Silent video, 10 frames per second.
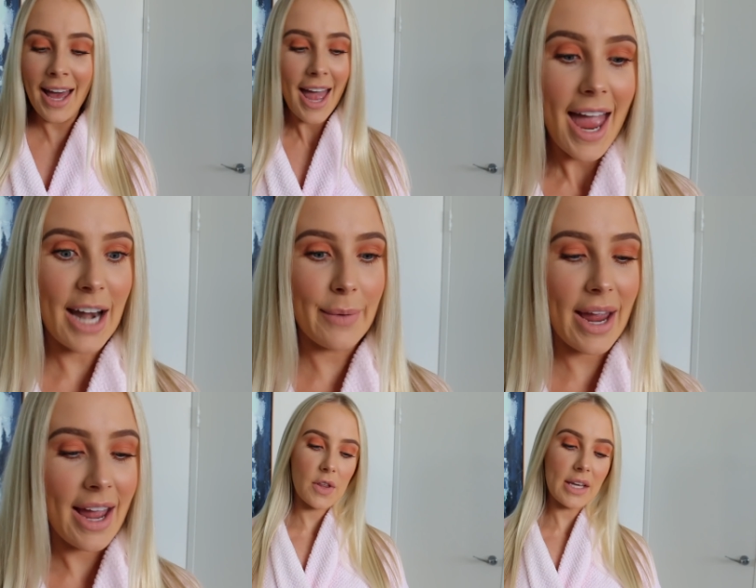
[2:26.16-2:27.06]

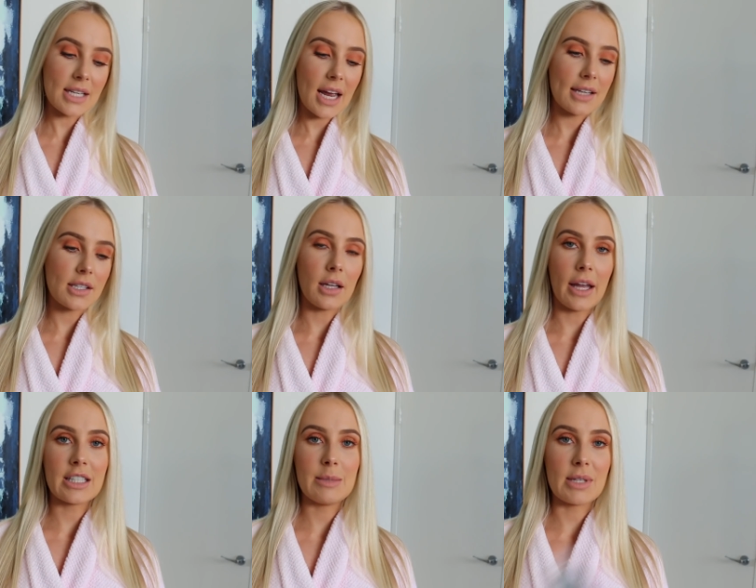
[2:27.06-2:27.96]
anyway, these days I
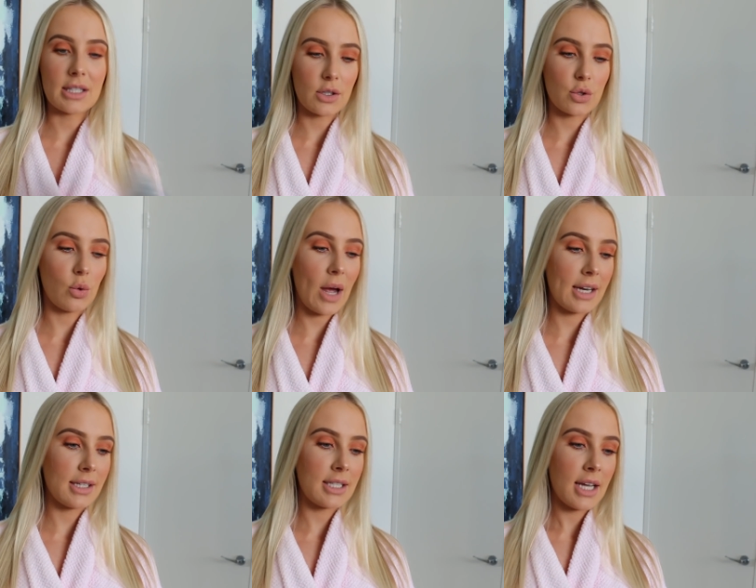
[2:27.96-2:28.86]
like it to be subtle
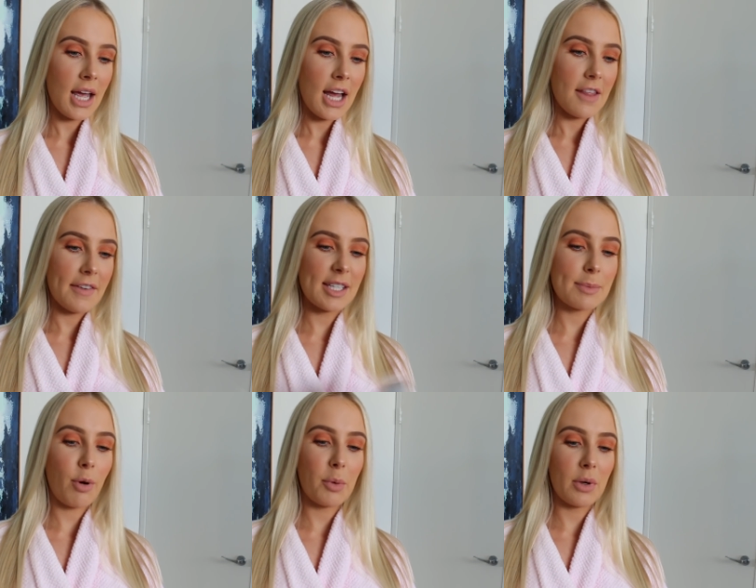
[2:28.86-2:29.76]
and this is
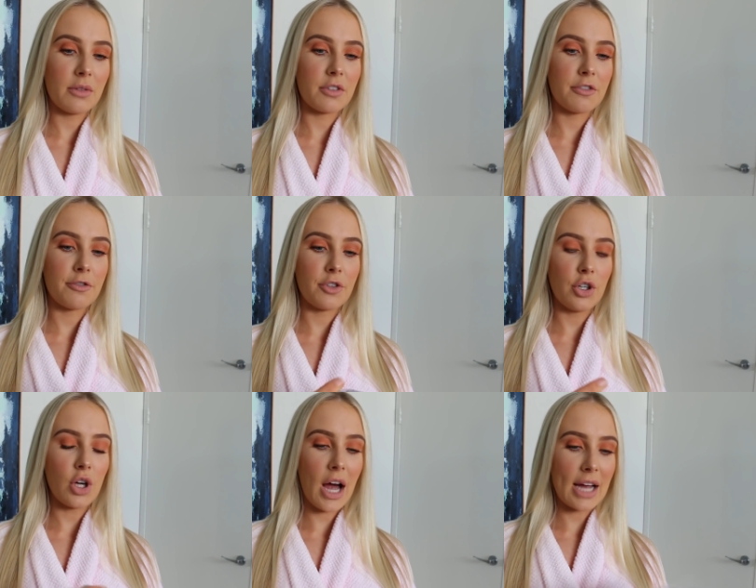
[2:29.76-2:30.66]
probably one of the
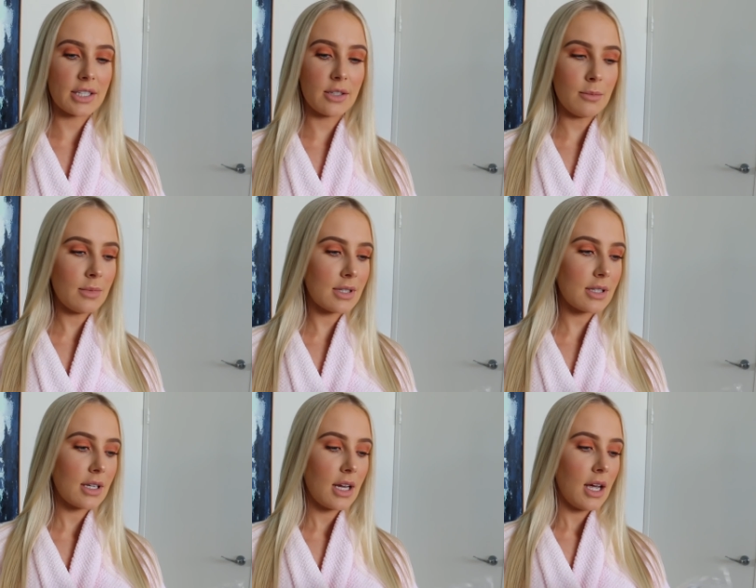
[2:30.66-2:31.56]
few
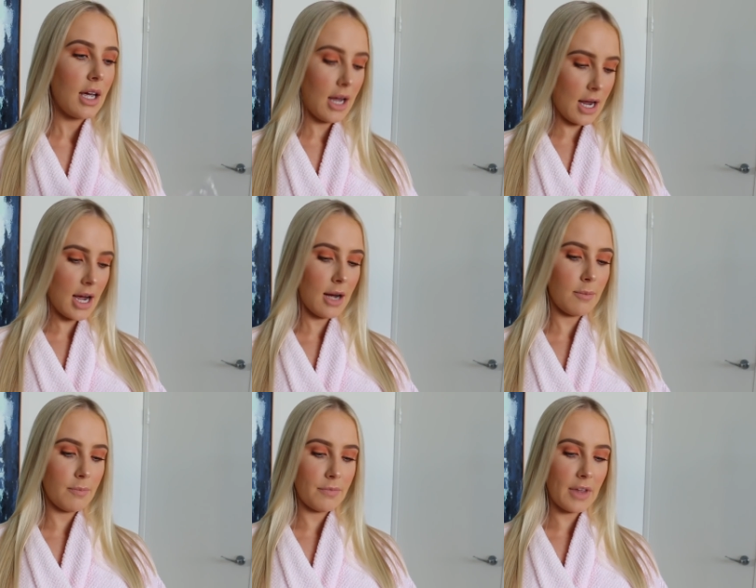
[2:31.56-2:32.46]
items
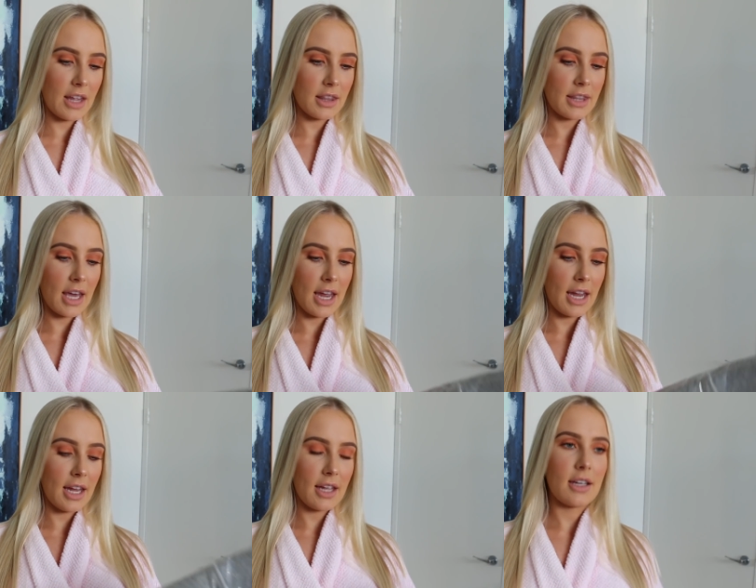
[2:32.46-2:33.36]
um, that
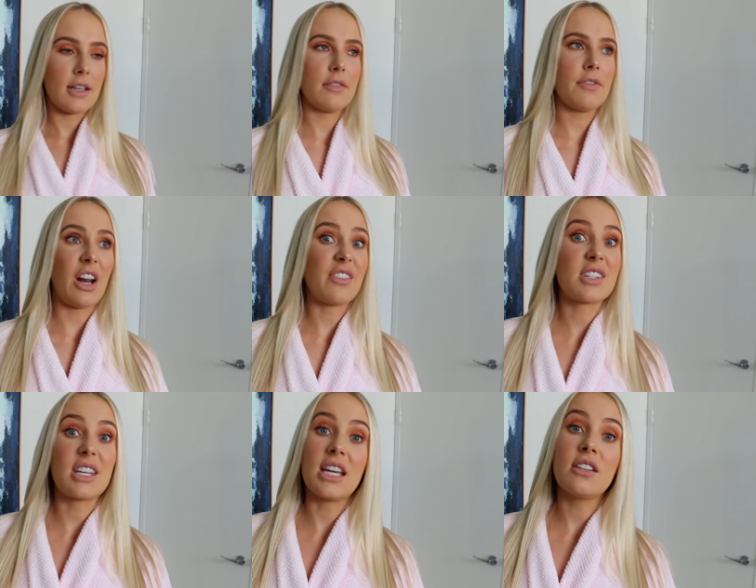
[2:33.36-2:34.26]
they that I've
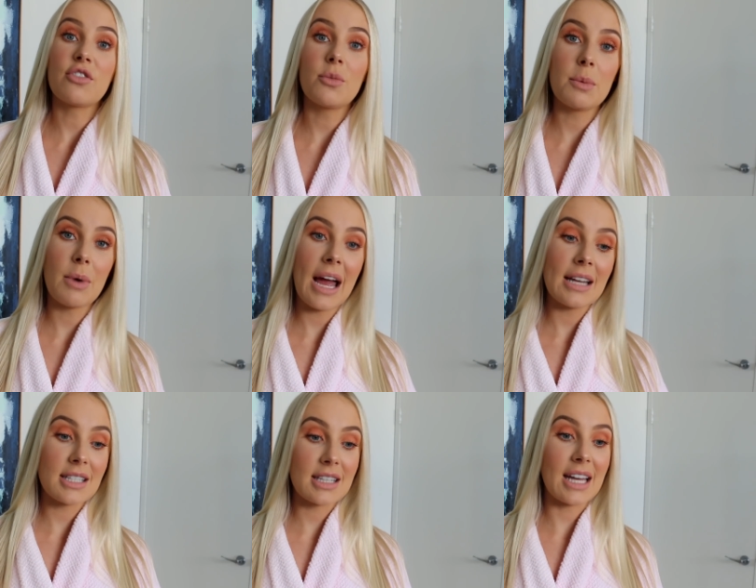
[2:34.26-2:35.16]
seen from the
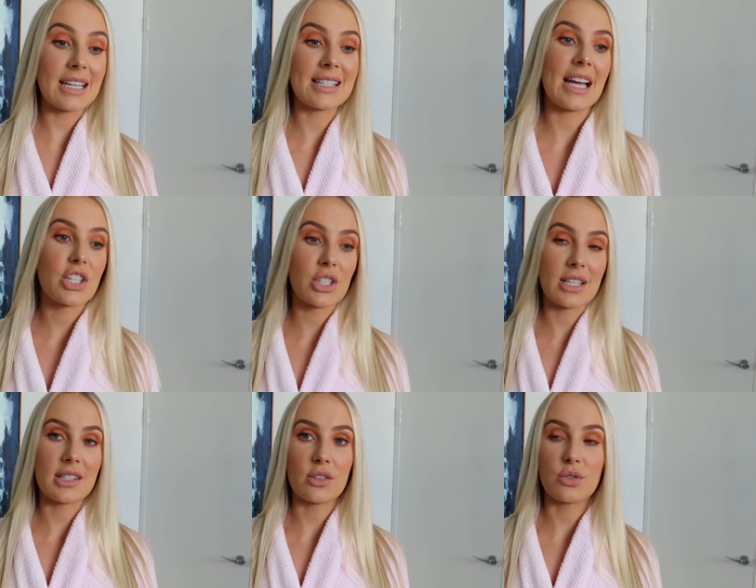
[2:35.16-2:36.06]
brand that is
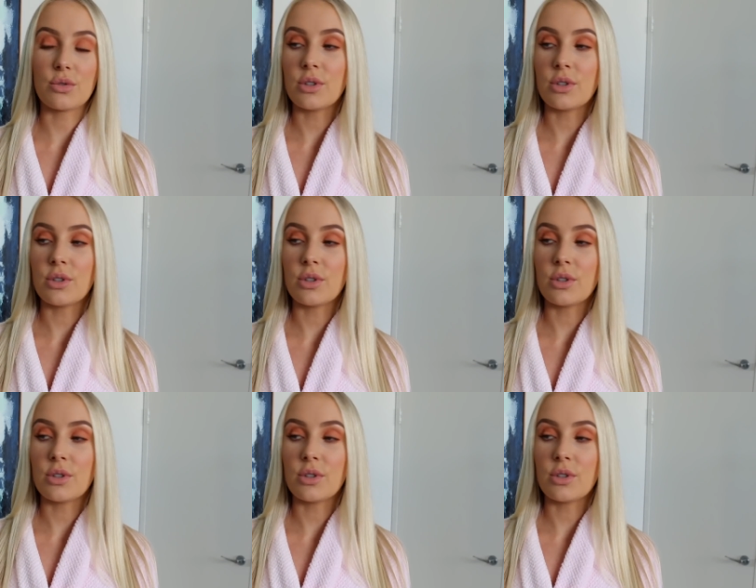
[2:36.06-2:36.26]
actually subtle.